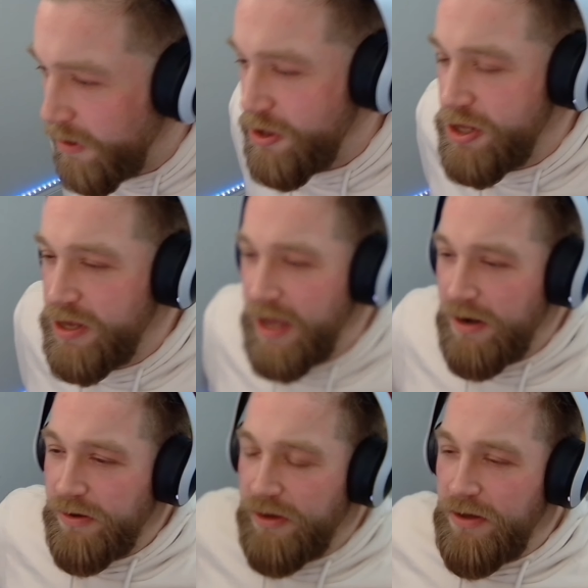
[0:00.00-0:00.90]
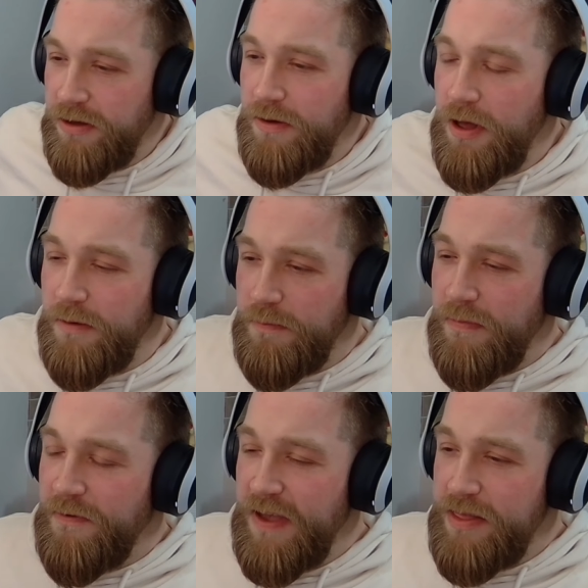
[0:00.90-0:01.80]
She had like a
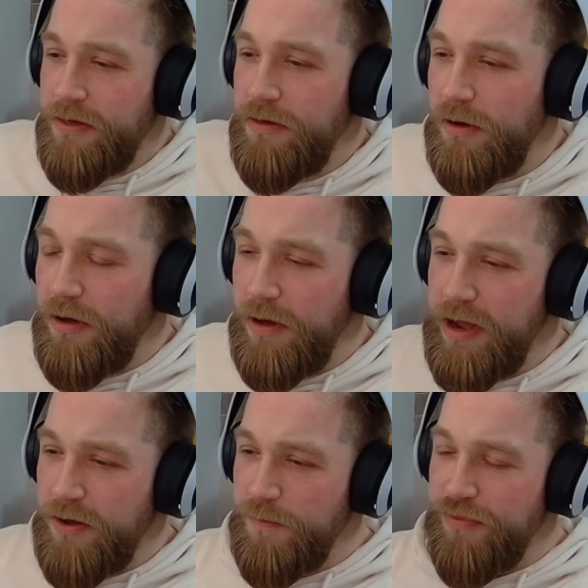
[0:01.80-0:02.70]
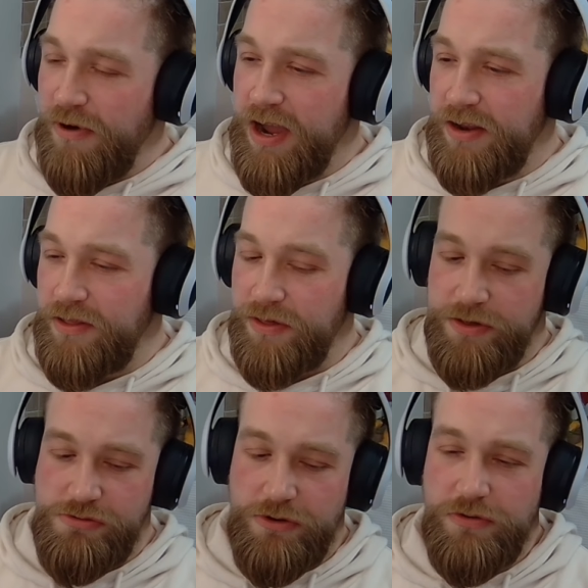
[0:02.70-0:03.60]
fit in her brain and a
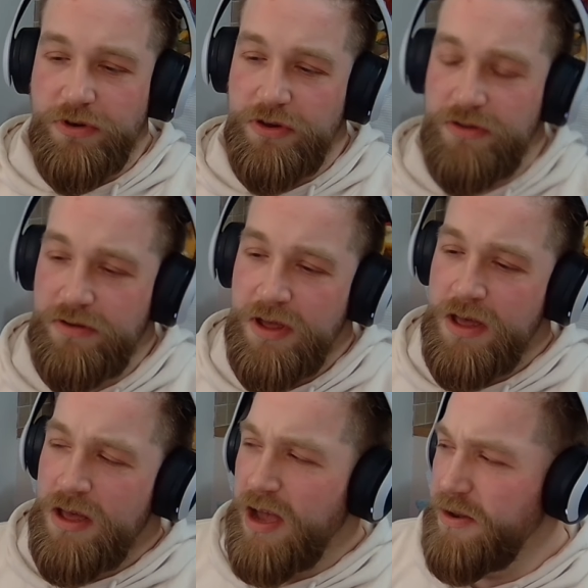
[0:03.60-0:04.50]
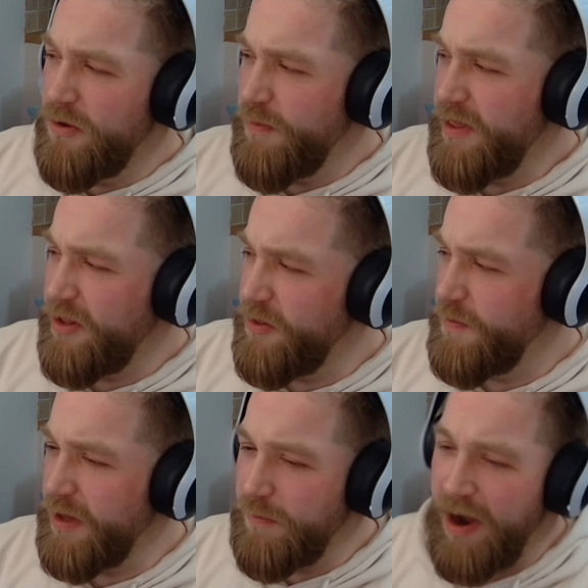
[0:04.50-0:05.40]
stroke and ended up basically just
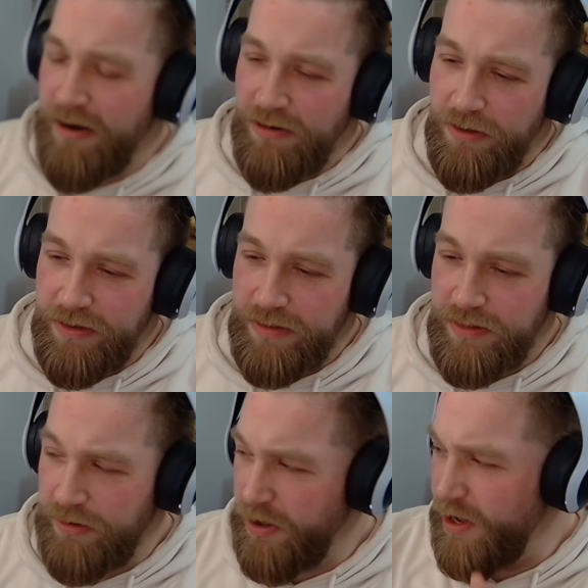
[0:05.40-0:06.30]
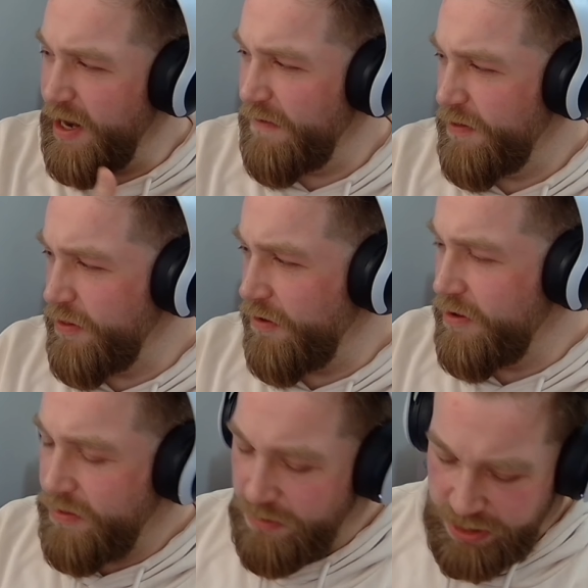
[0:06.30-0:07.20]
being paralyzed down her left
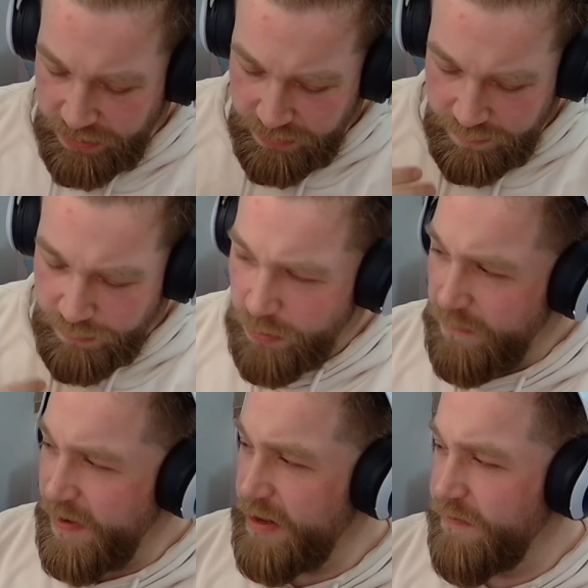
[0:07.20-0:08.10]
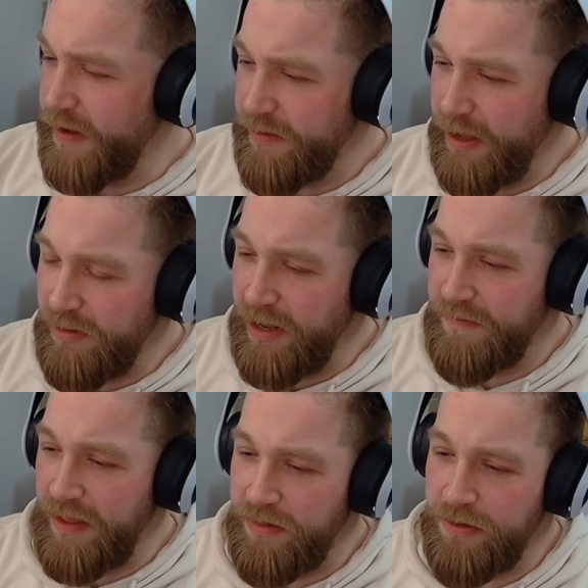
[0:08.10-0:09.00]
side. So she couldn't move anything down the
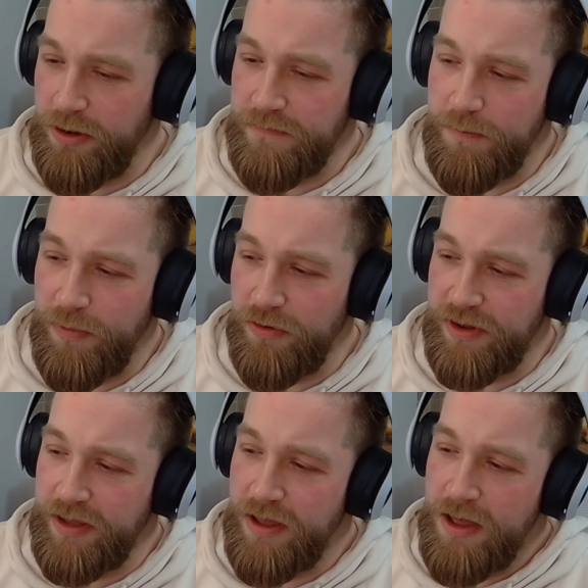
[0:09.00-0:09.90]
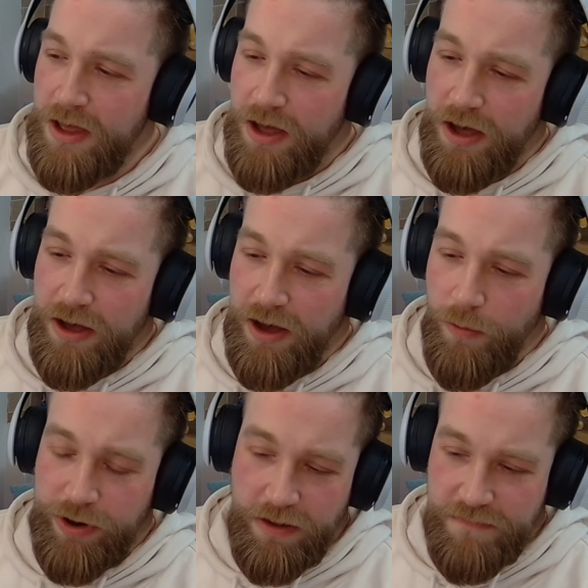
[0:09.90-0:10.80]
left-hand side of her body.
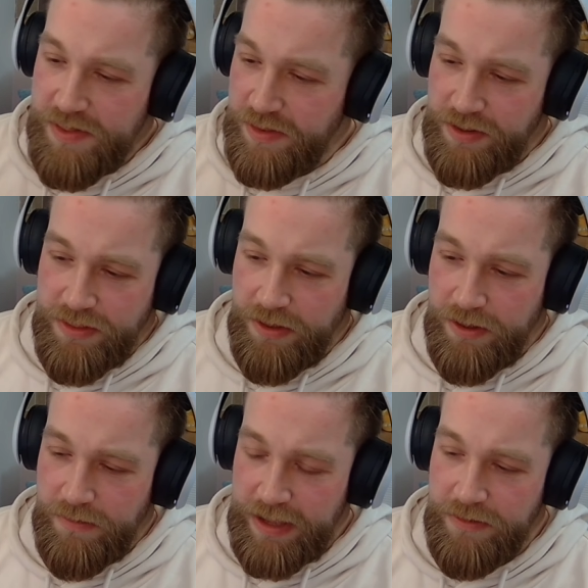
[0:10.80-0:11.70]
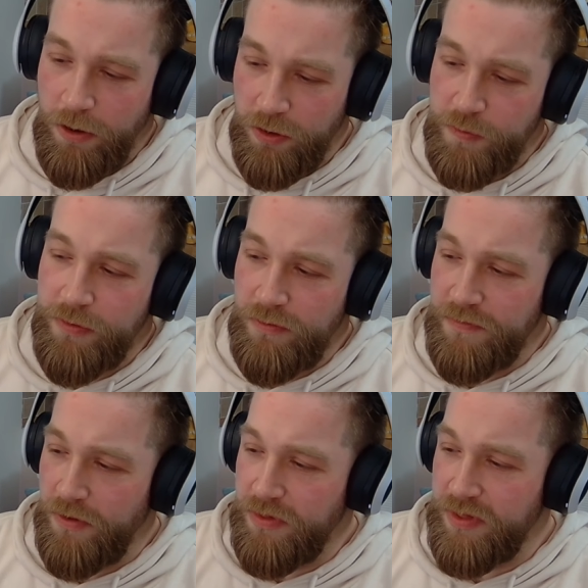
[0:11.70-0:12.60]
When I visited her in the hospital for
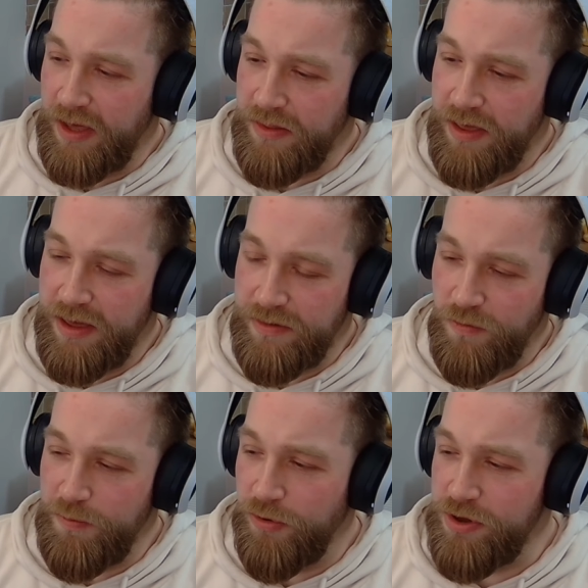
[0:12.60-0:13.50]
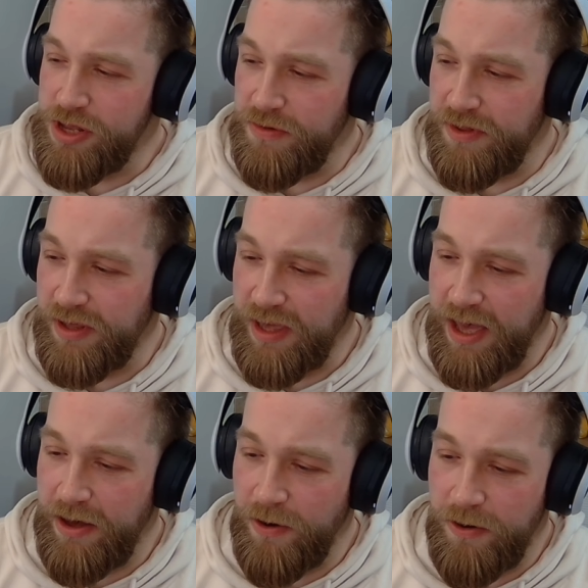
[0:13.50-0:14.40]
those 6 years, at one point she was in a
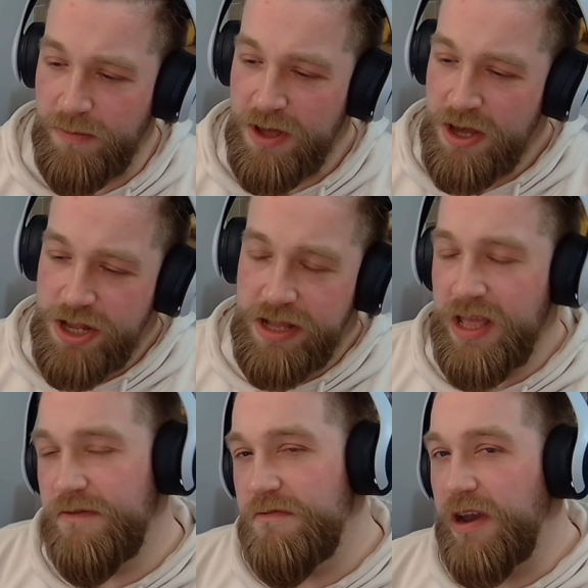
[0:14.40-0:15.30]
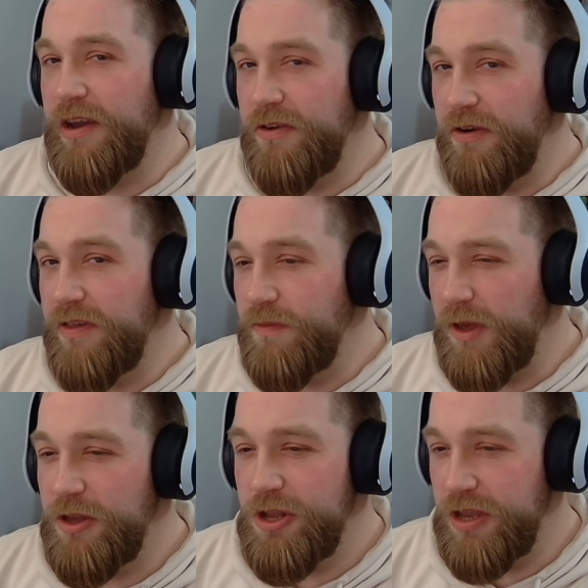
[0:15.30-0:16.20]
care home. She never recognized me.
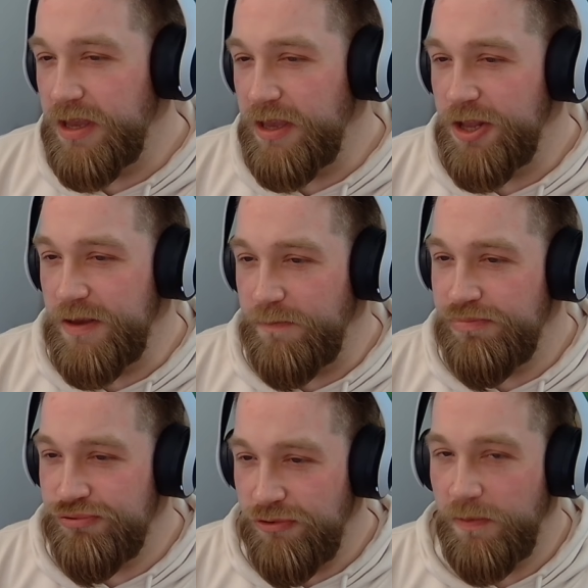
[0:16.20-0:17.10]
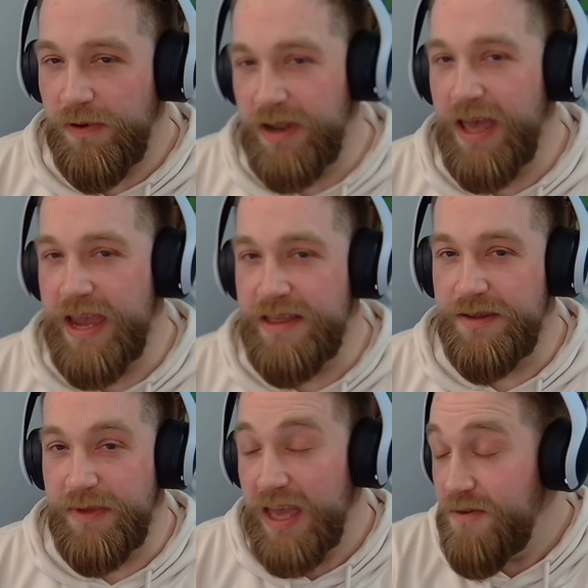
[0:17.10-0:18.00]
She properly
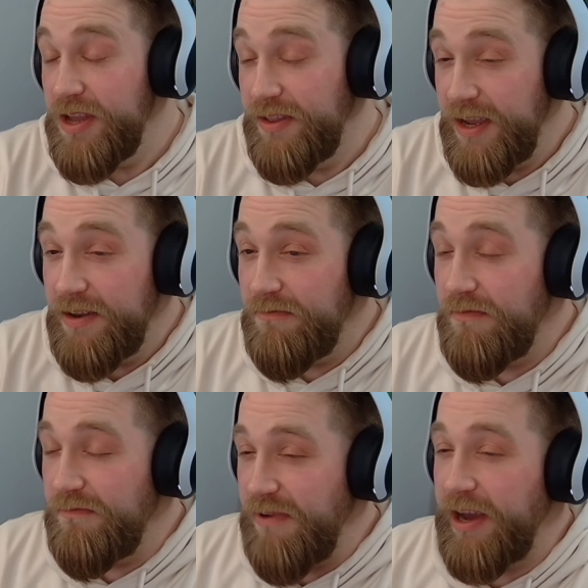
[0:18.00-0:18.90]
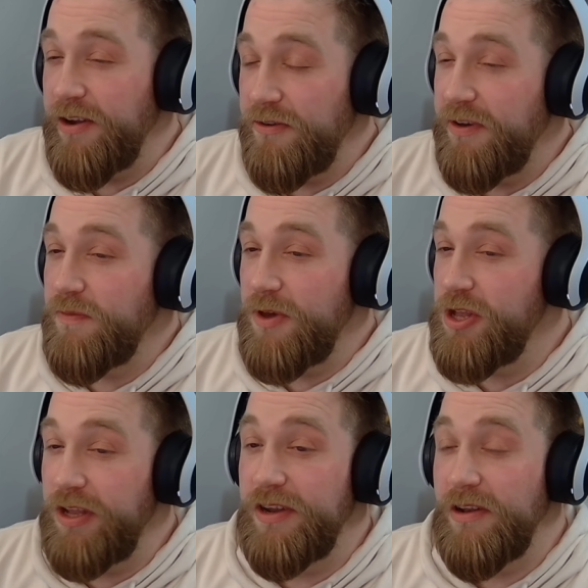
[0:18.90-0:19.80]
hated me. If she did recognize me,
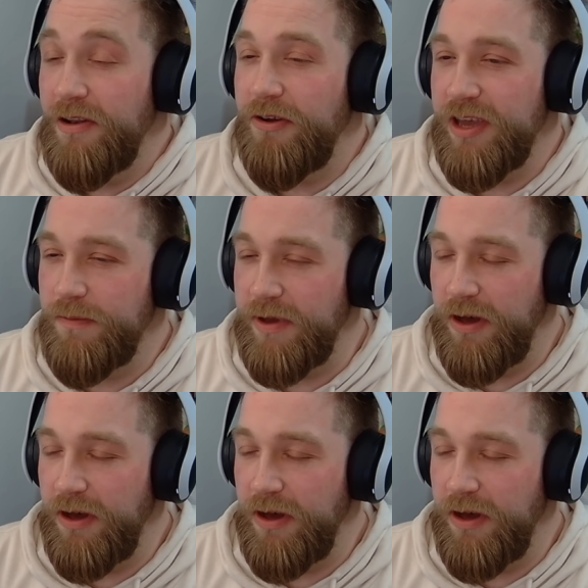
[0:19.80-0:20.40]
she didn't like me.